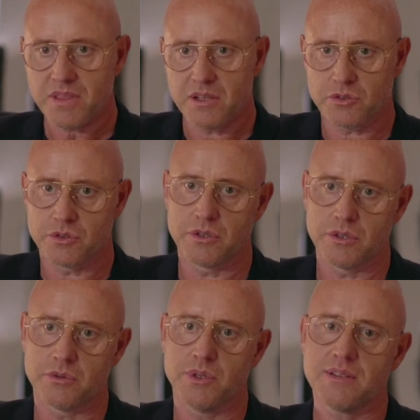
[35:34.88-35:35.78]
So
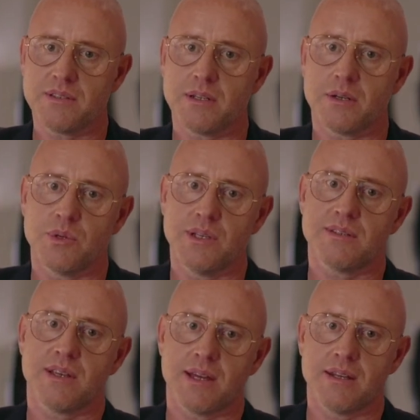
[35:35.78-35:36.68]
the reason that we
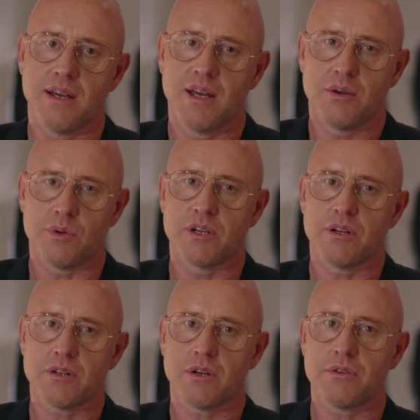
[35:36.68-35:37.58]
said we're
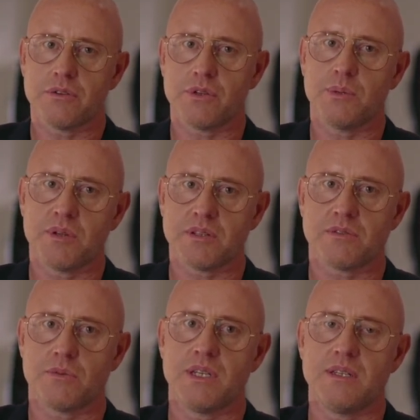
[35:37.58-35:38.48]
going to go 3 +
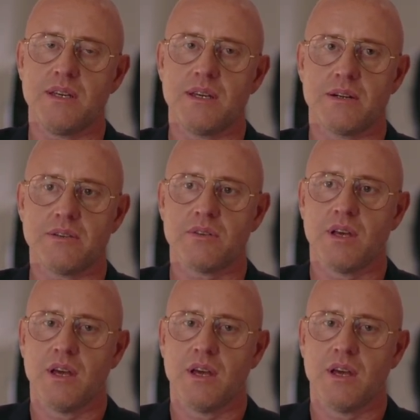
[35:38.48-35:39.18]
3 years